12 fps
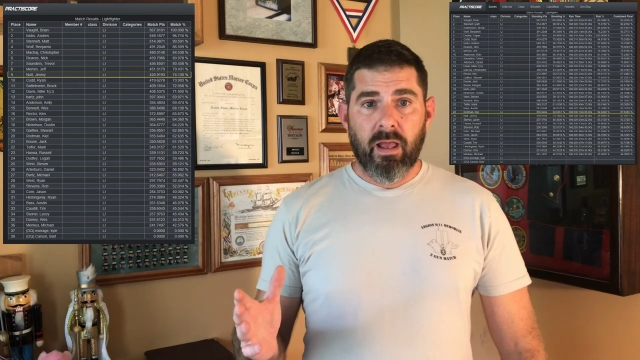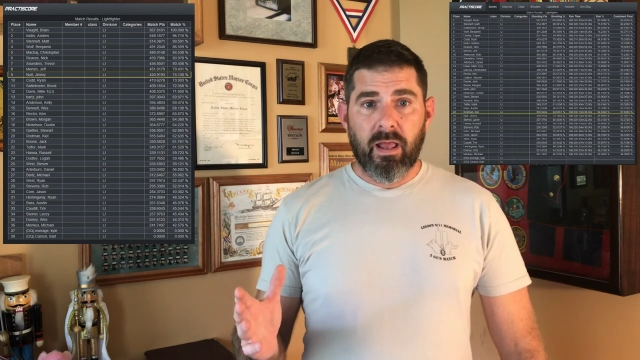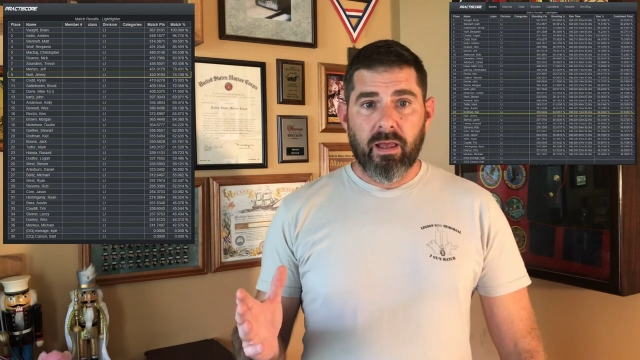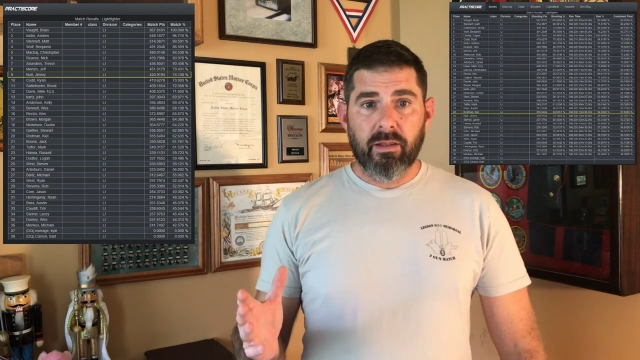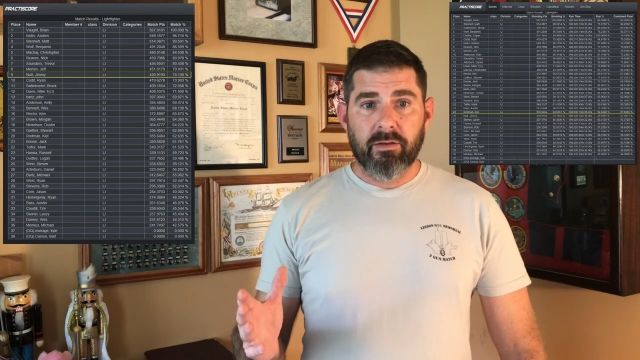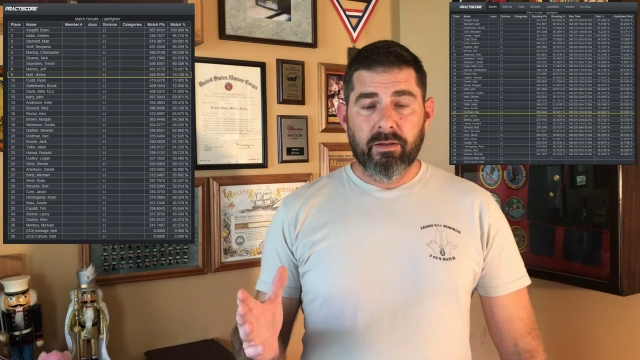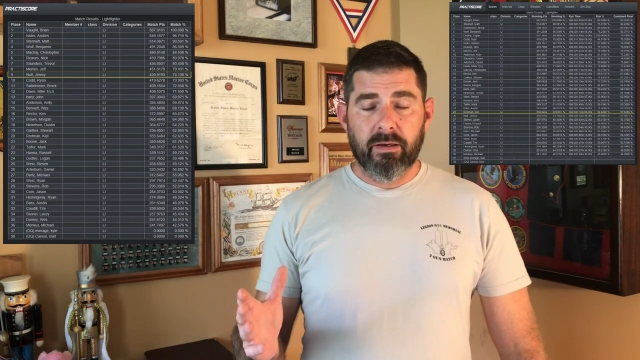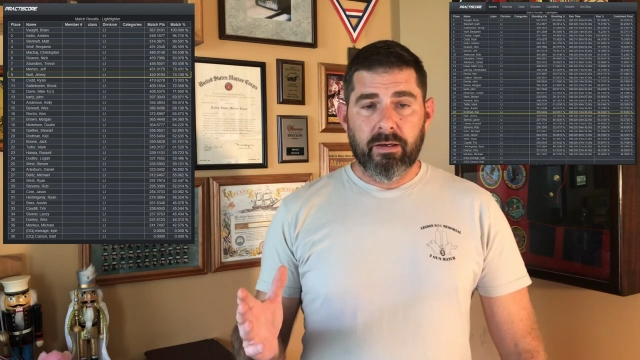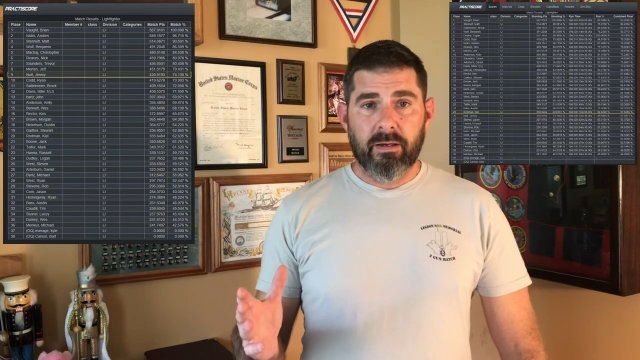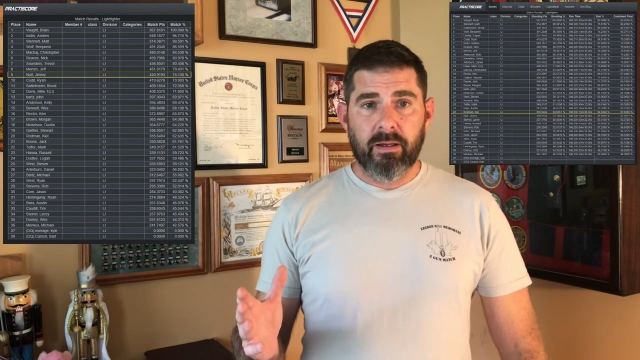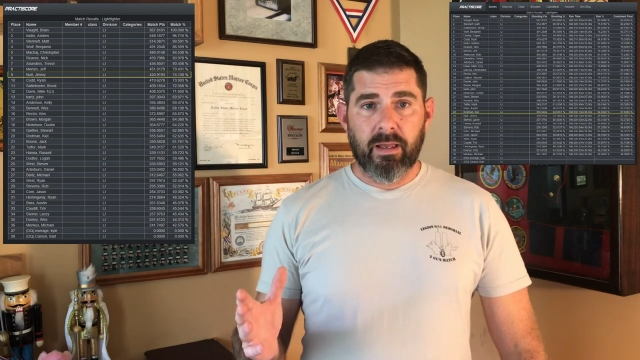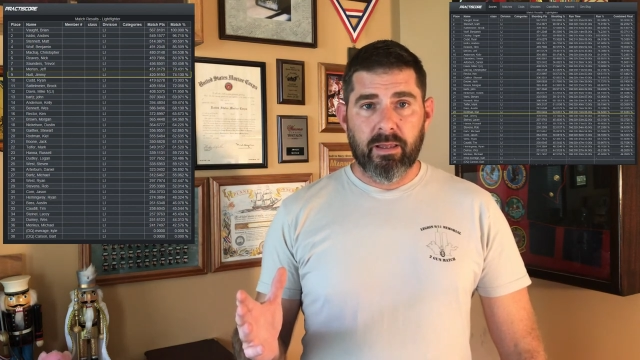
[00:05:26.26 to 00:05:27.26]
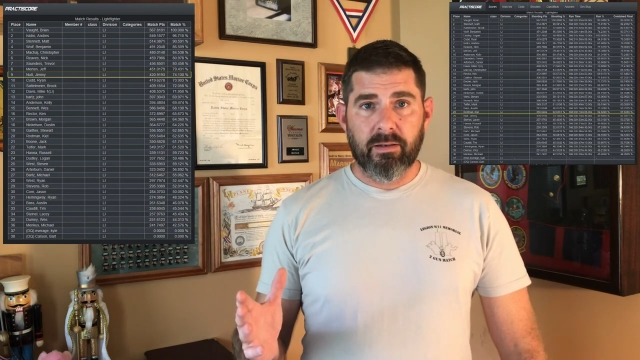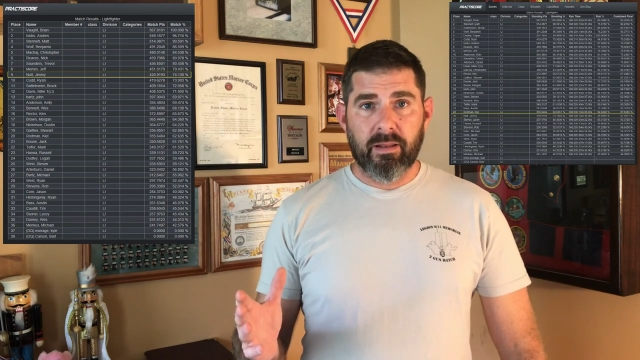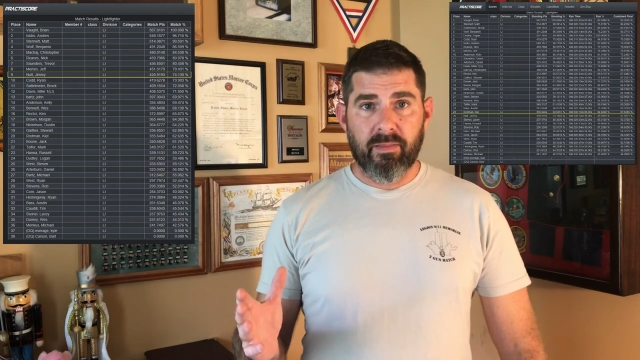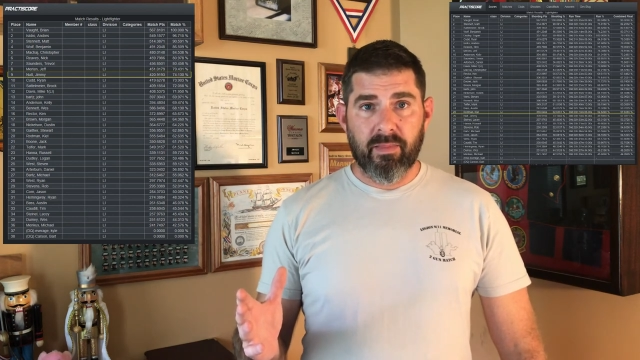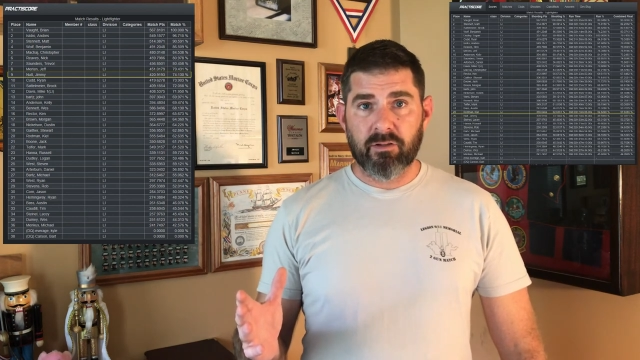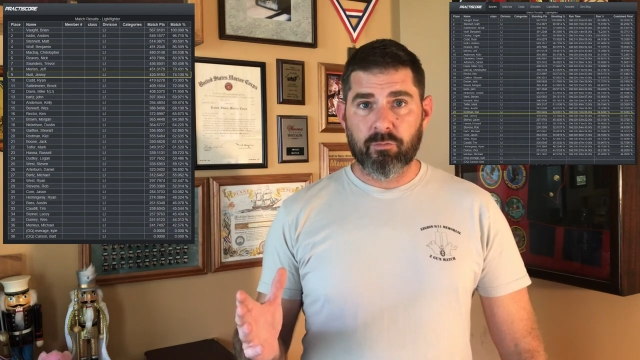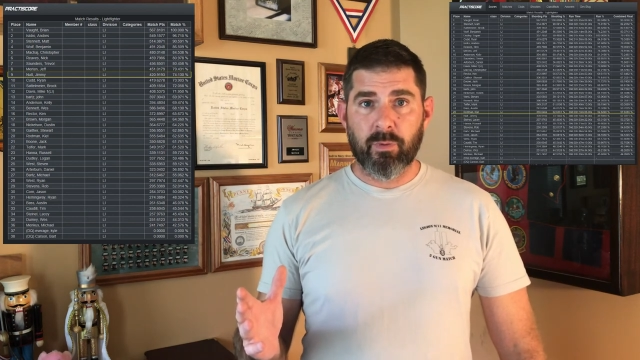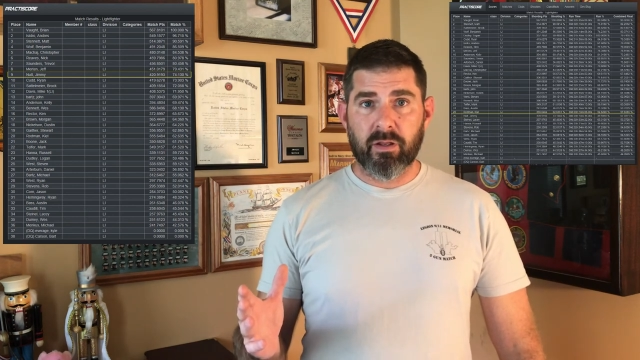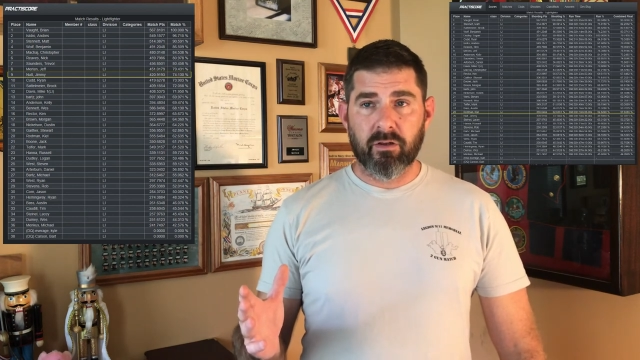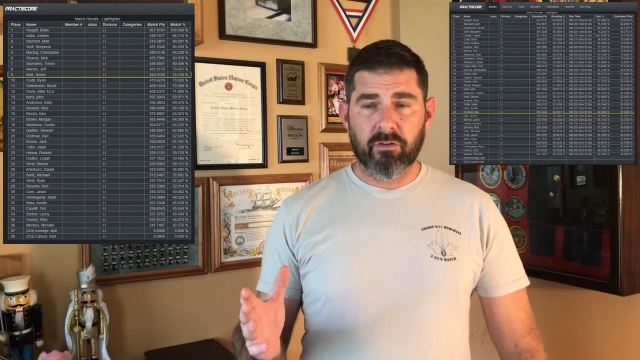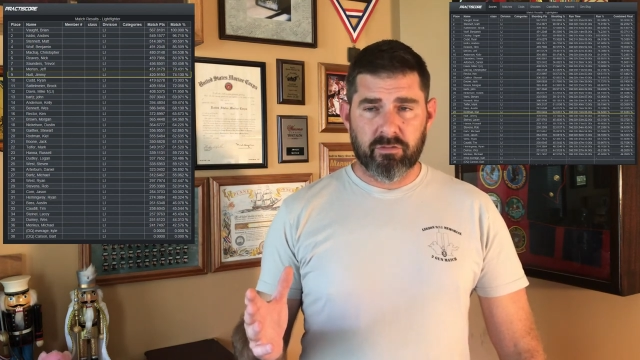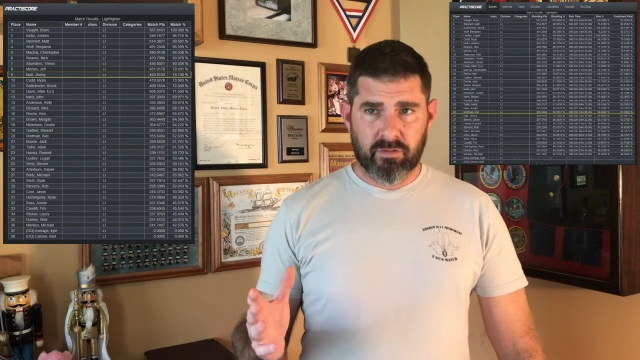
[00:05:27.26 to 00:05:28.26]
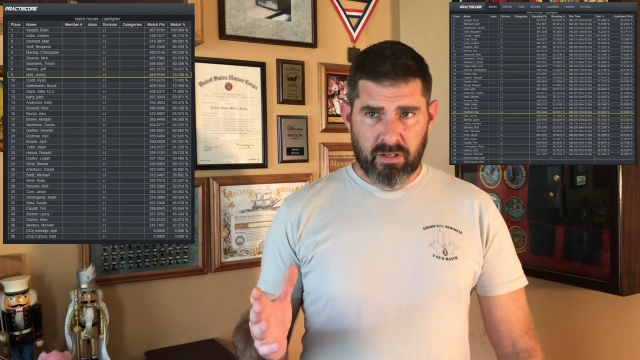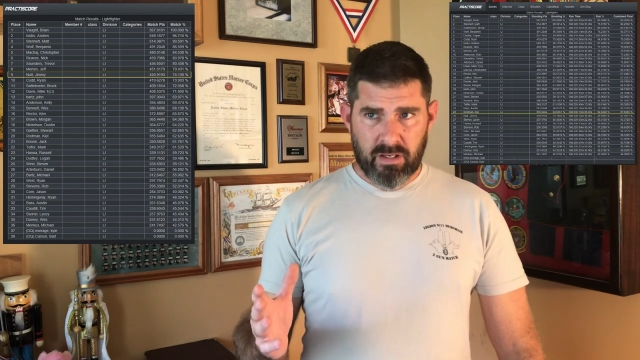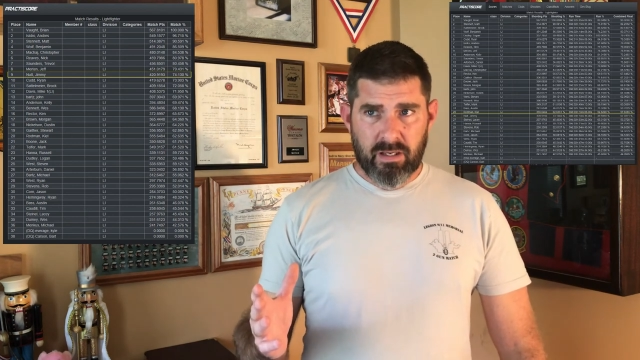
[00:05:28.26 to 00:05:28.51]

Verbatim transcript: And, uh, and, and that's because